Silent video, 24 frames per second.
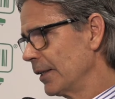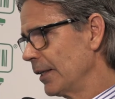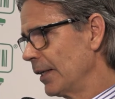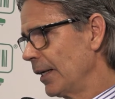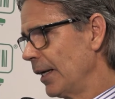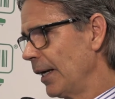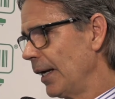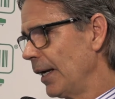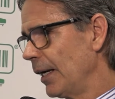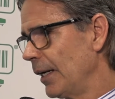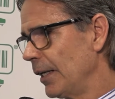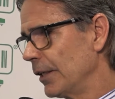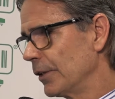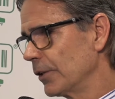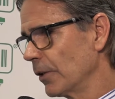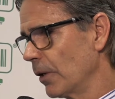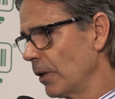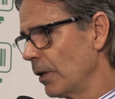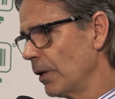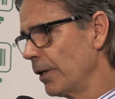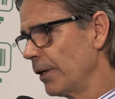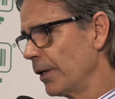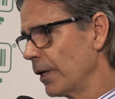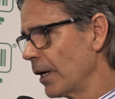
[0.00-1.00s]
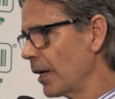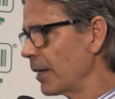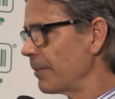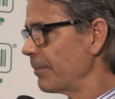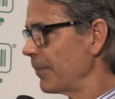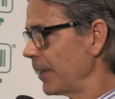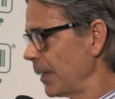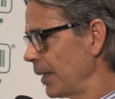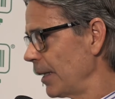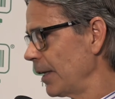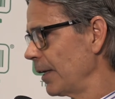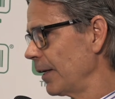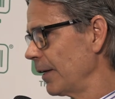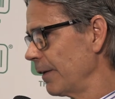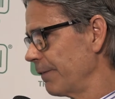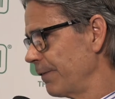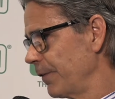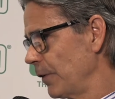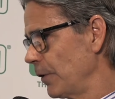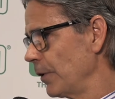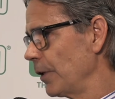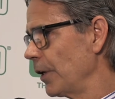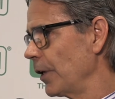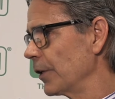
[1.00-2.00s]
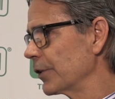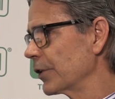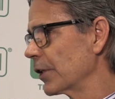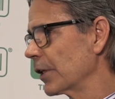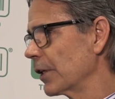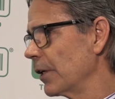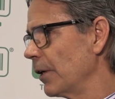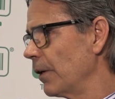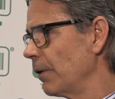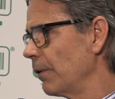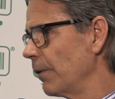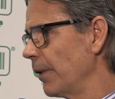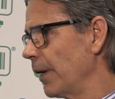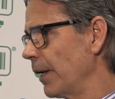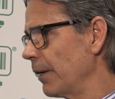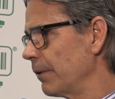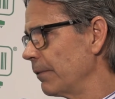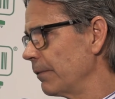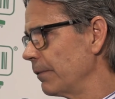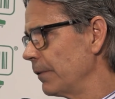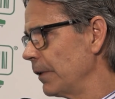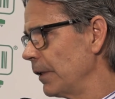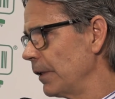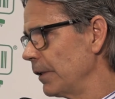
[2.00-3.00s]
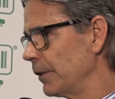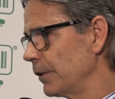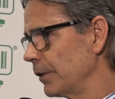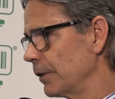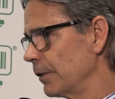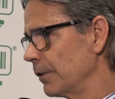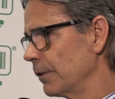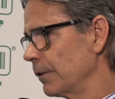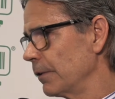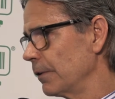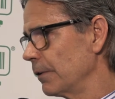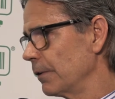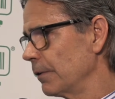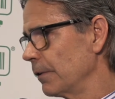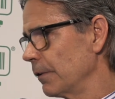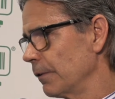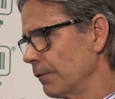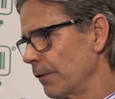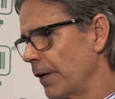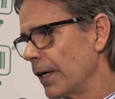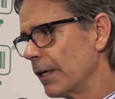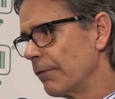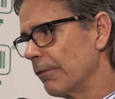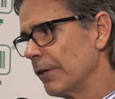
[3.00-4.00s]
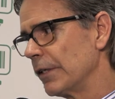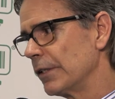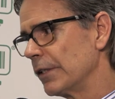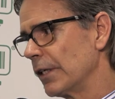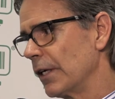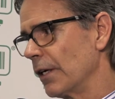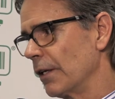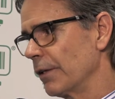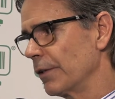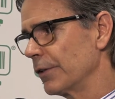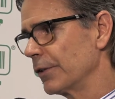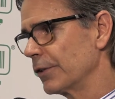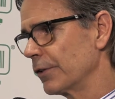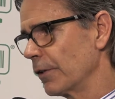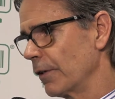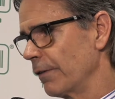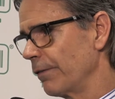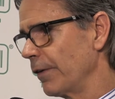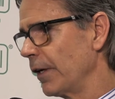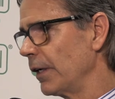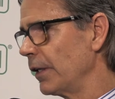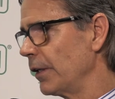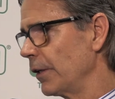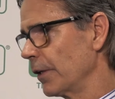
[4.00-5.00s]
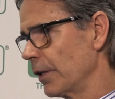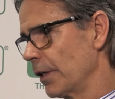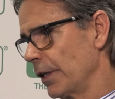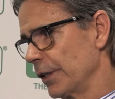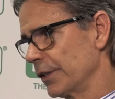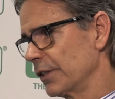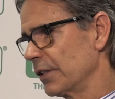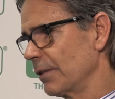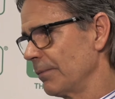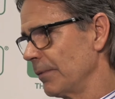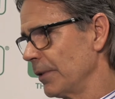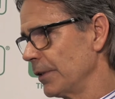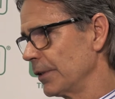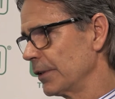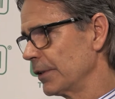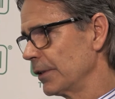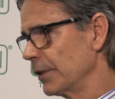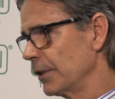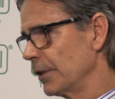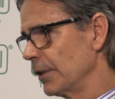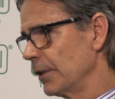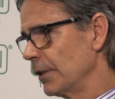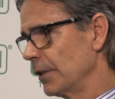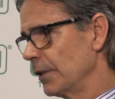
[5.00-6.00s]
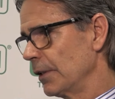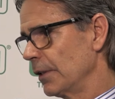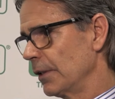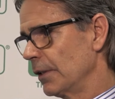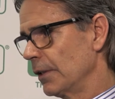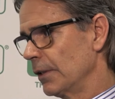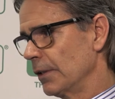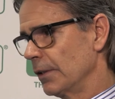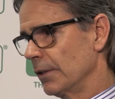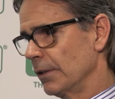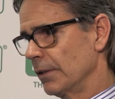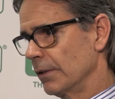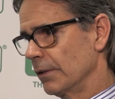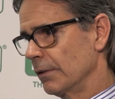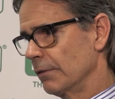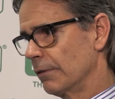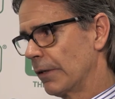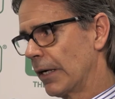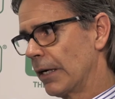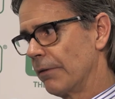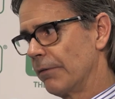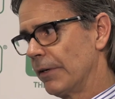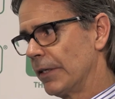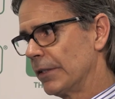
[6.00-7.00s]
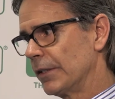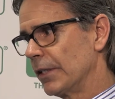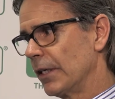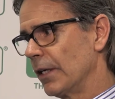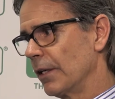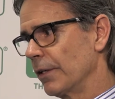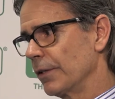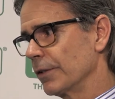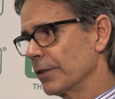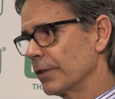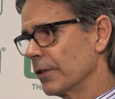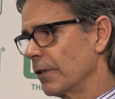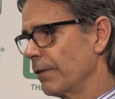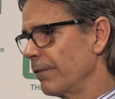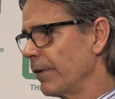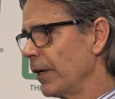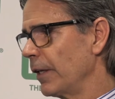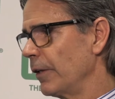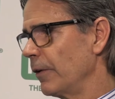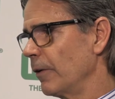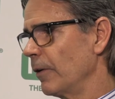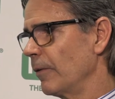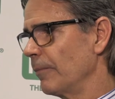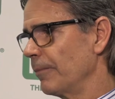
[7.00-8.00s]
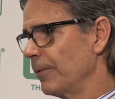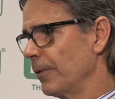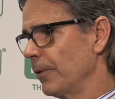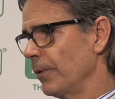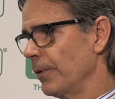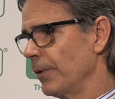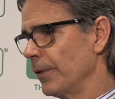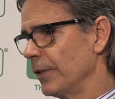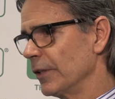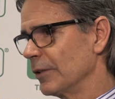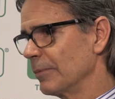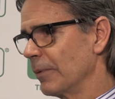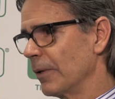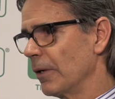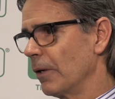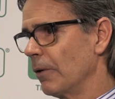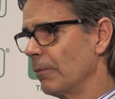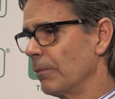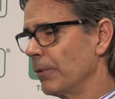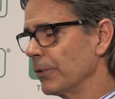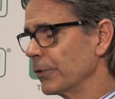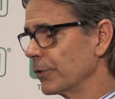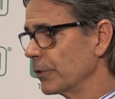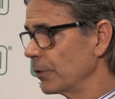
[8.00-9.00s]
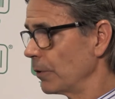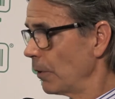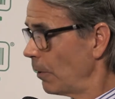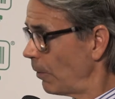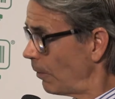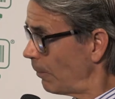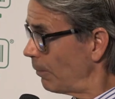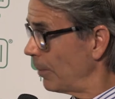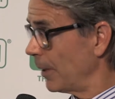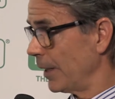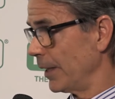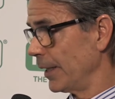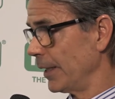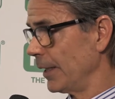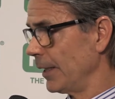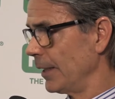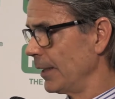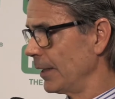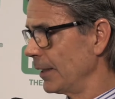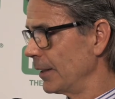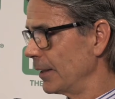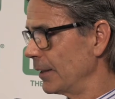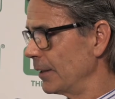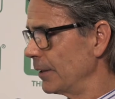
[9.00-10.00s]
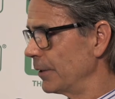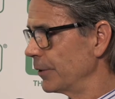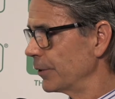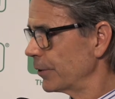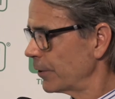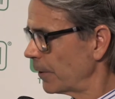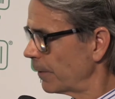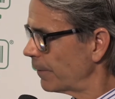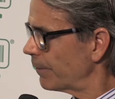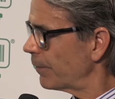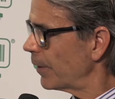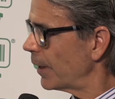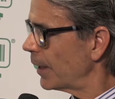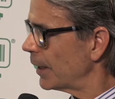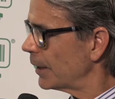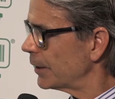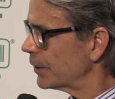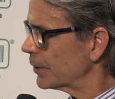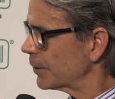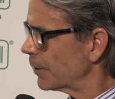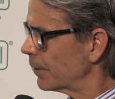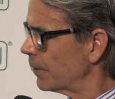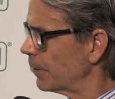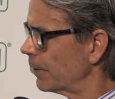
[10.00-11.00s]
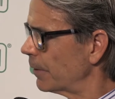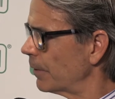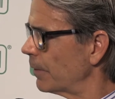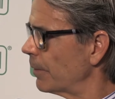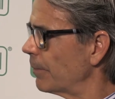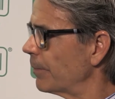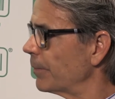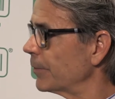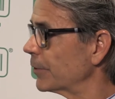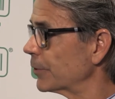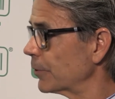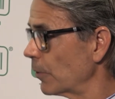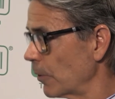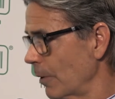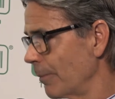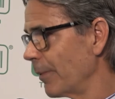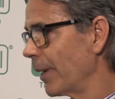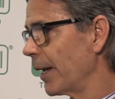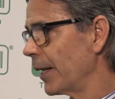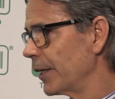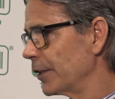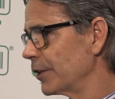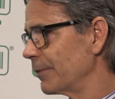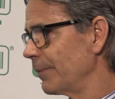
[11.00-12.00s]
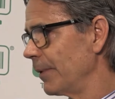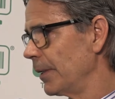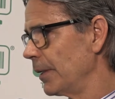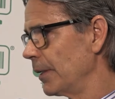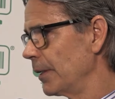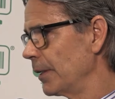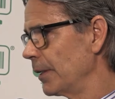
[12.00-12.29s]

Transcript: And it dawned on me a few years ago that great retailers survey their customers. Great retailers survey their employees, but almost nobody surveys their store management.